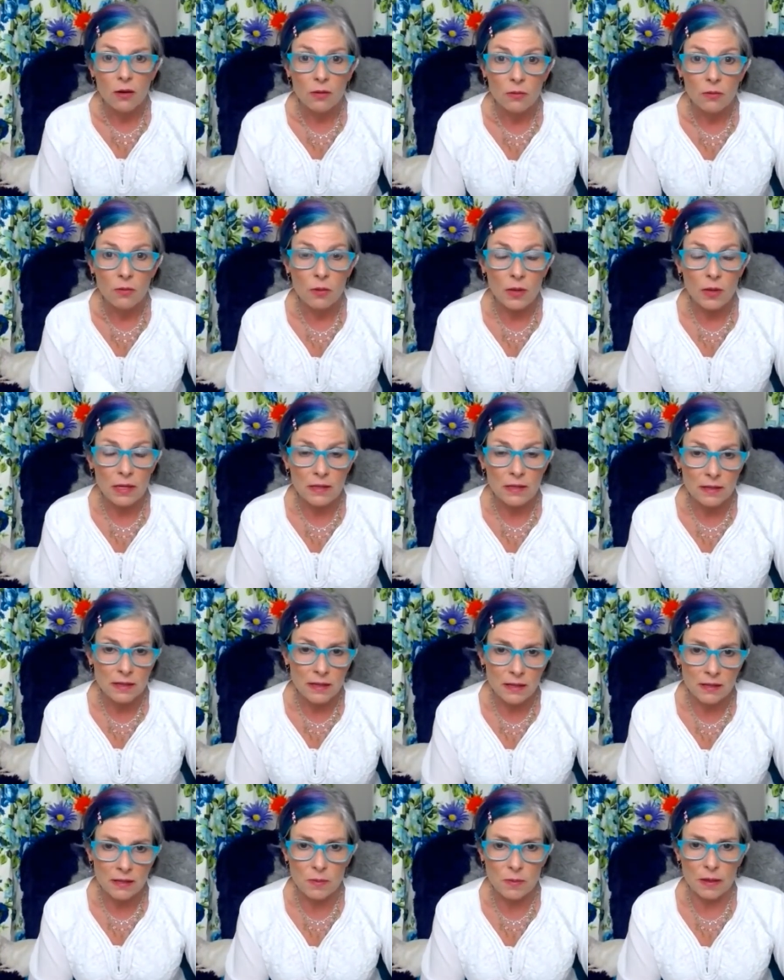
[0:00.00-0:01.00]
we did
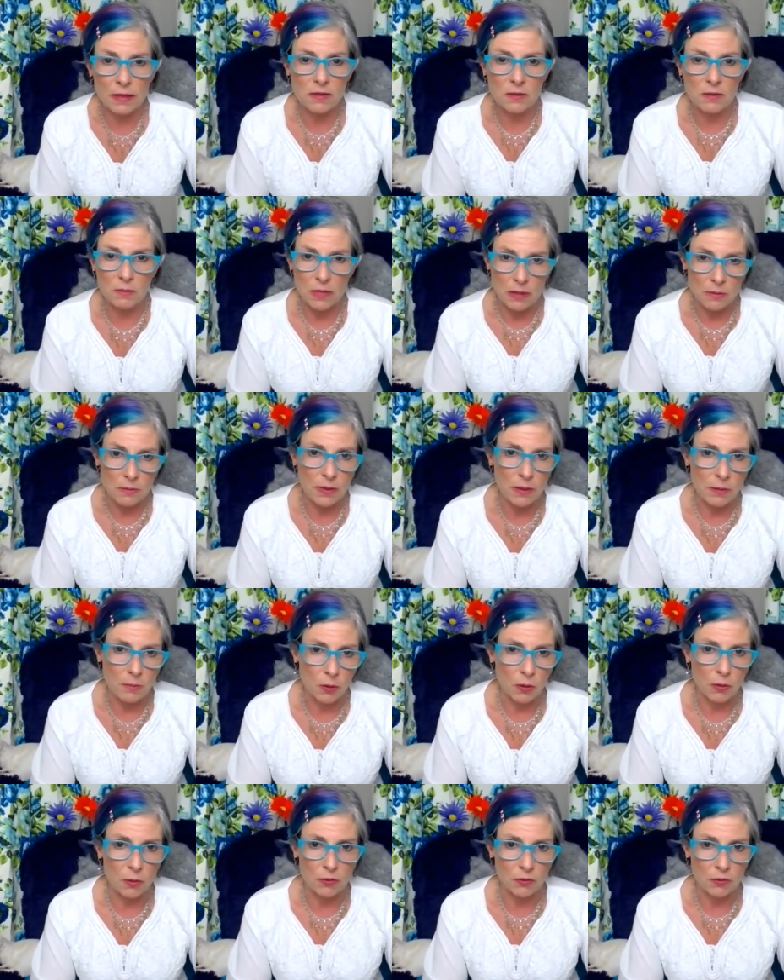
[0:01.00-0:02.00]
expect to meet
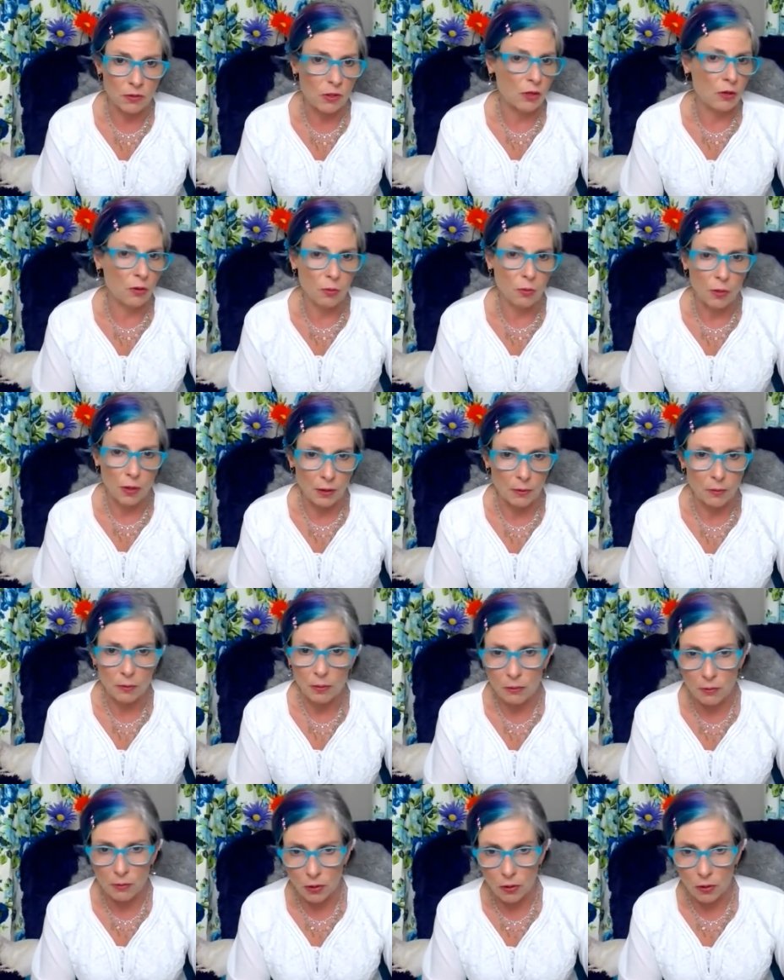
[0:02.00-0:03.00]
people you know where
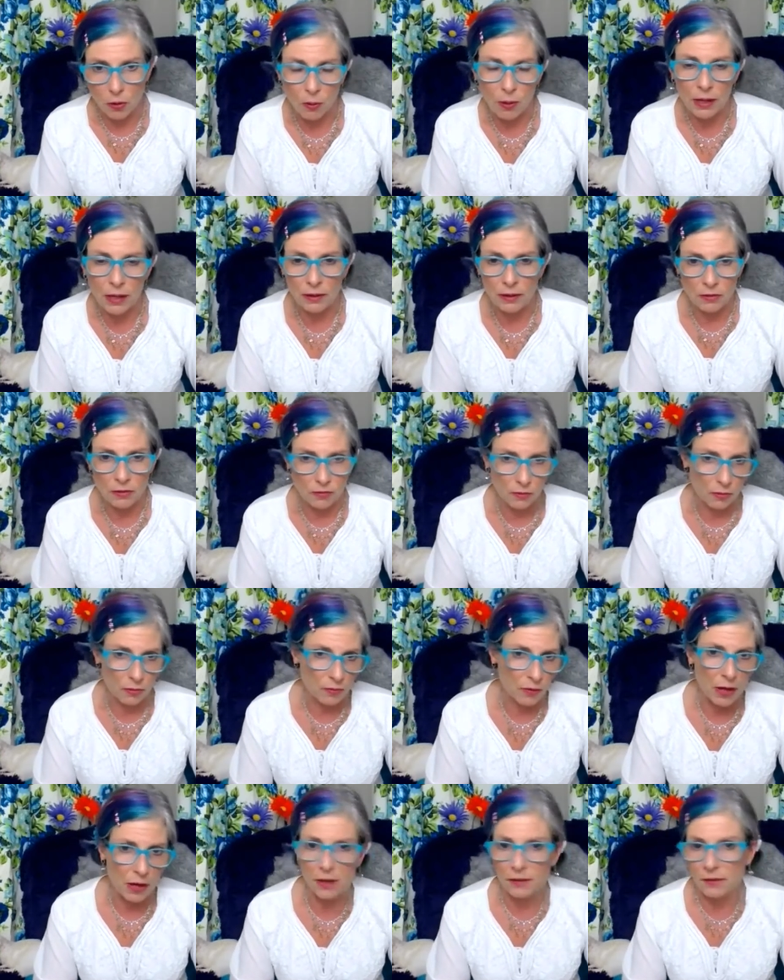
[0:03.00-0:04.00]
we were going and through
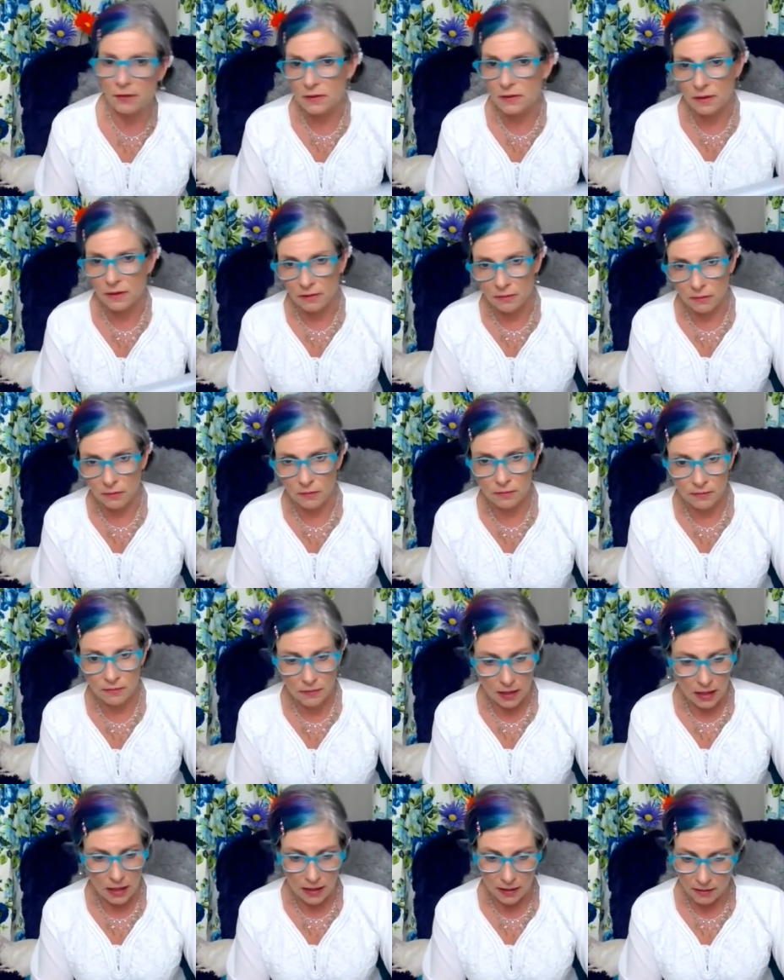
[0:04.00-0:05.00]
friends and
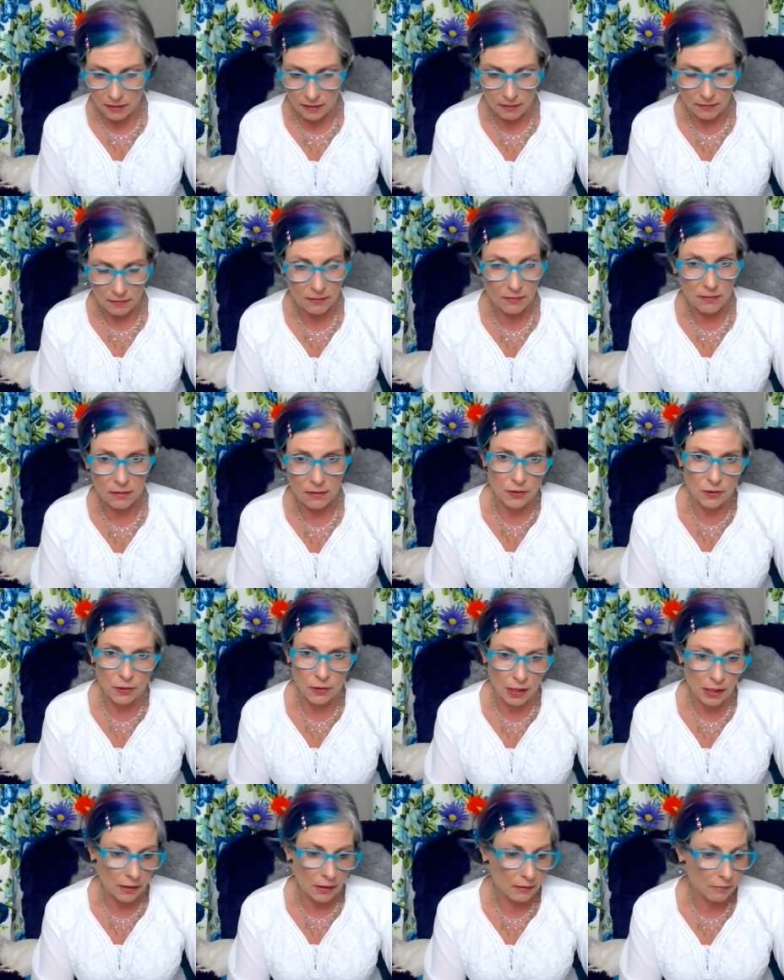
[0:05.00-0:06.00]
and
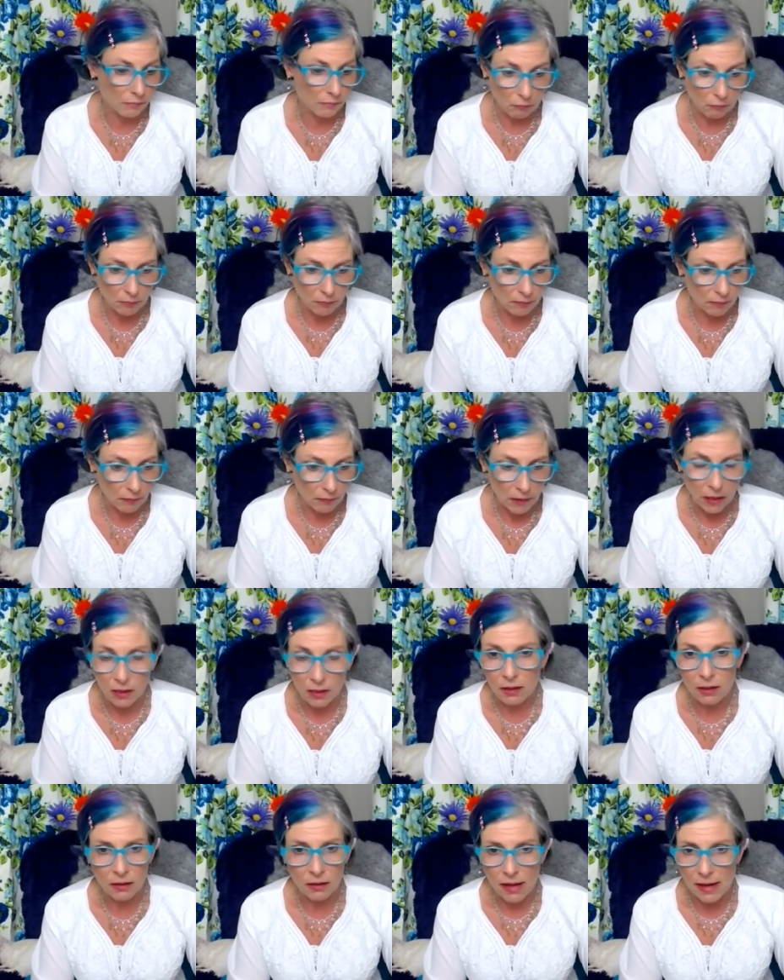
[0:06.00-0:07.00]
during
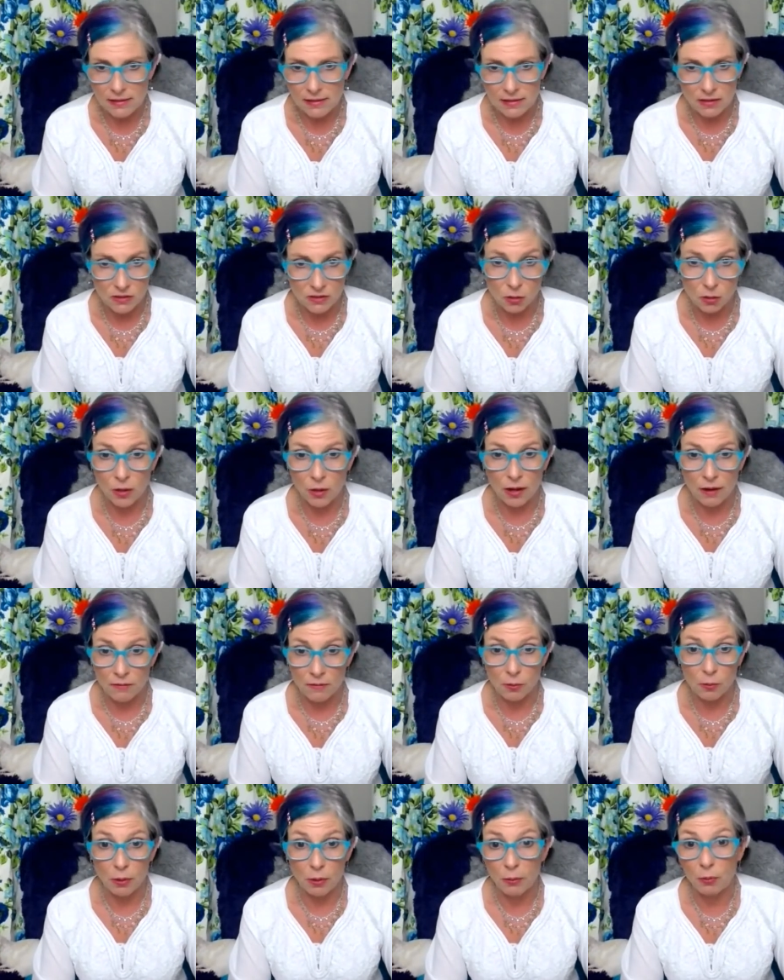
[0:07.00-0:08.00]
classes or
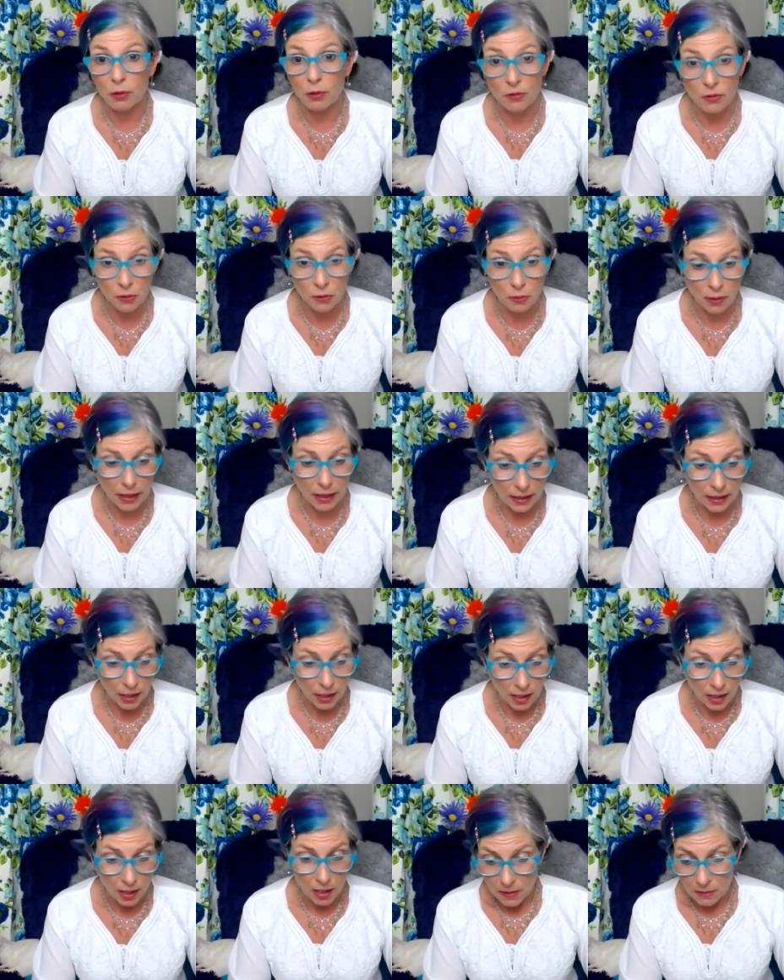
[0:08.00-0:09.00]
whatever we were doing
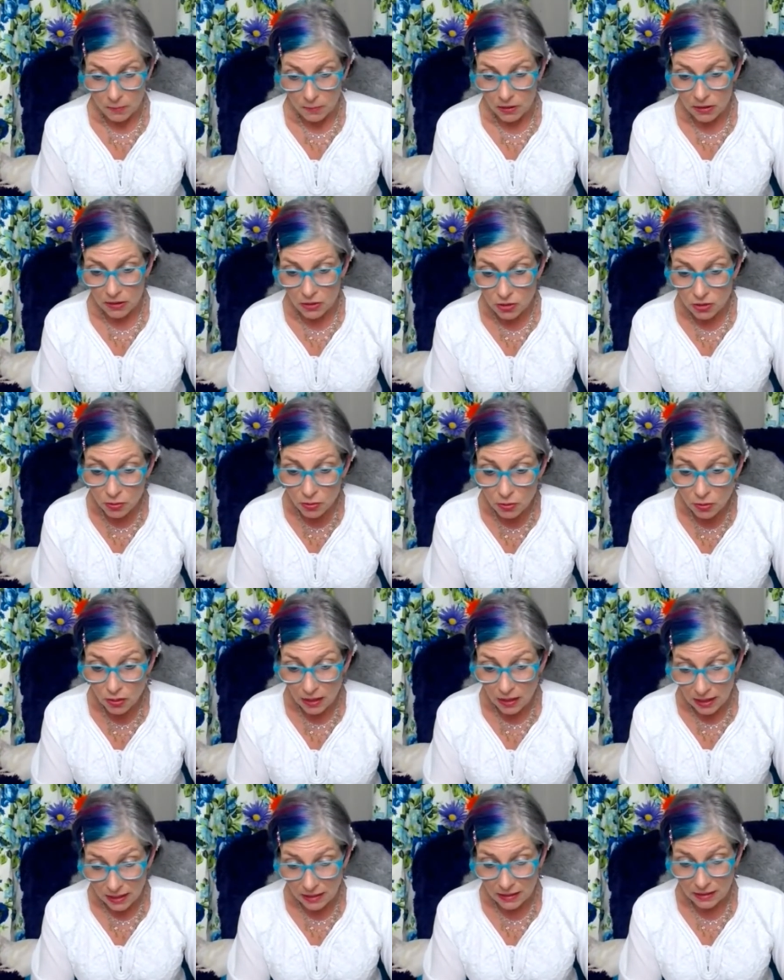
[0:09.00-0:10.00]
but the truth
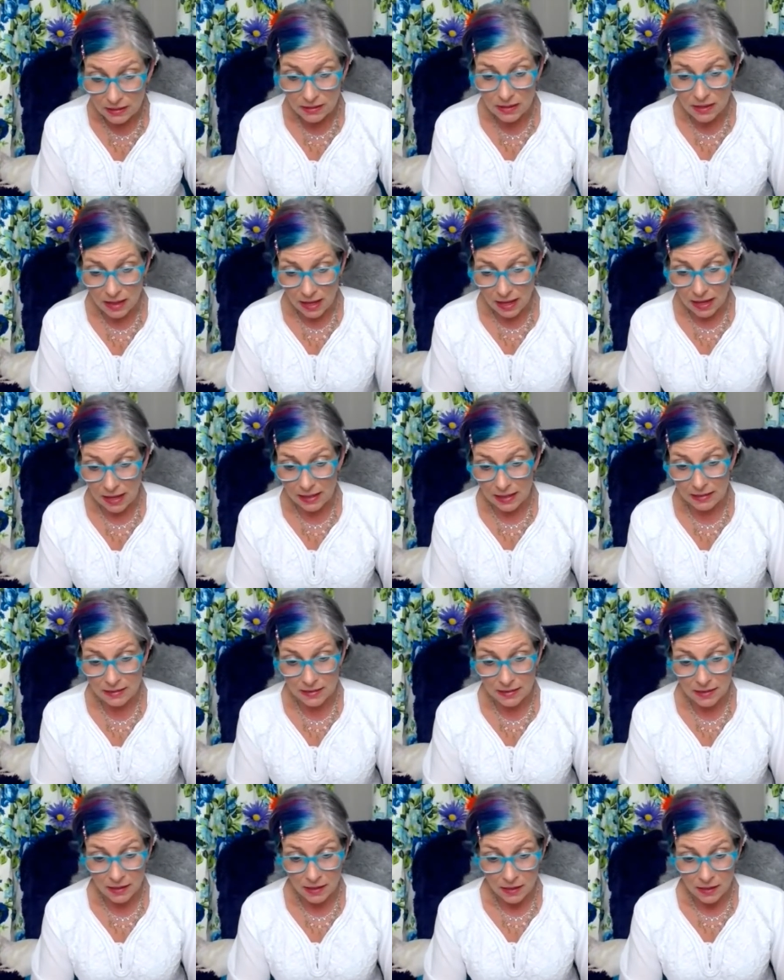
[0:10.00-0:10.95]
is that